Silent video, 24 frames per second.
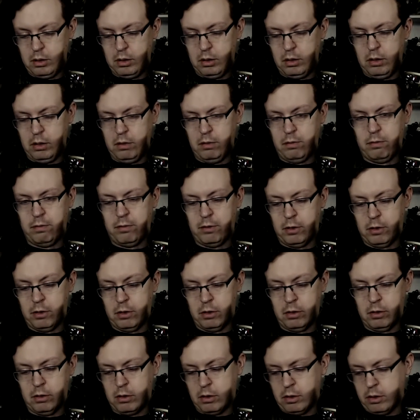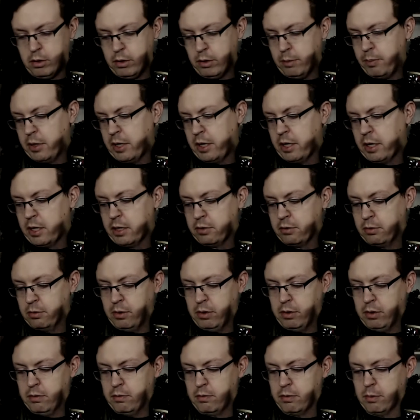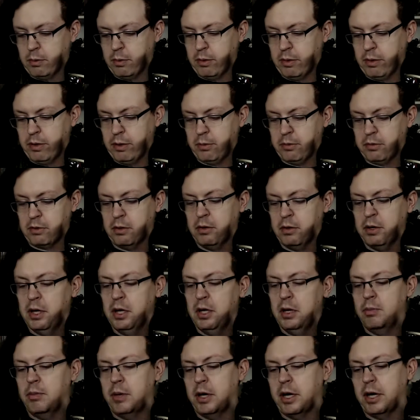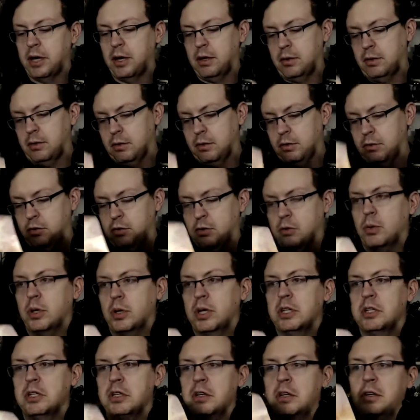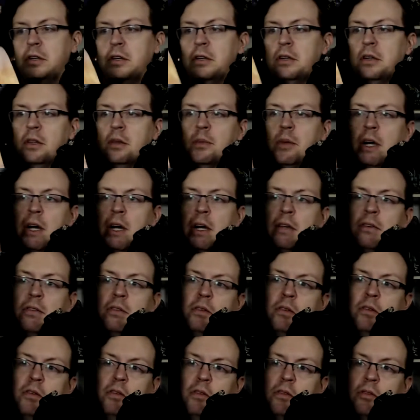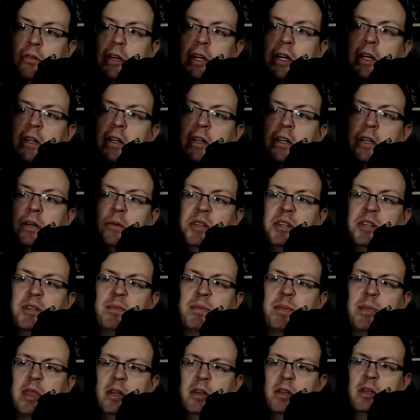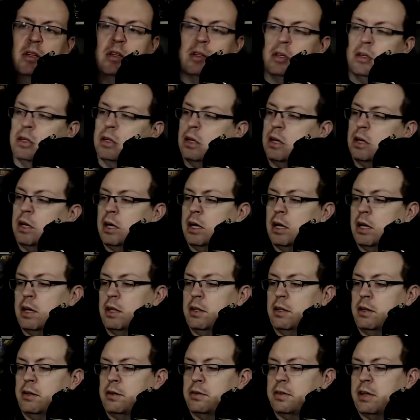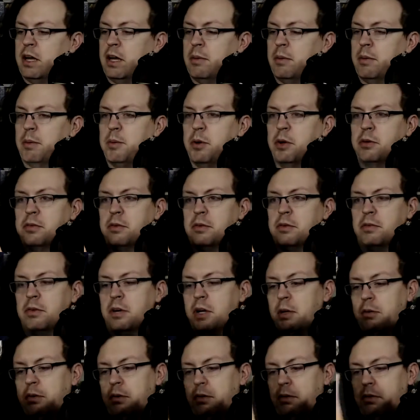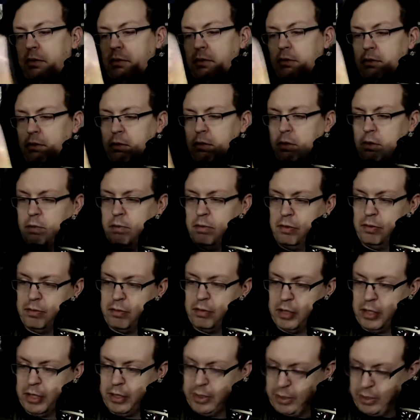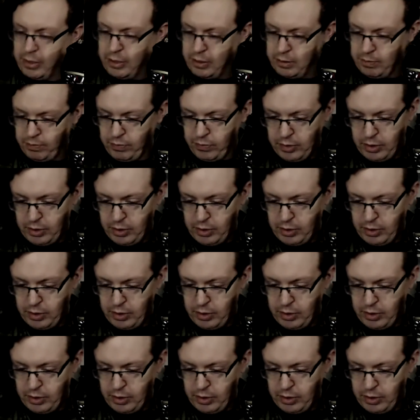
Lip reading: info on the back, so we can confirm whether it was squished. Mine got a little squished in the box, so it's a little wrinkly, but a little time in a poster frame will hopefully flatten that out.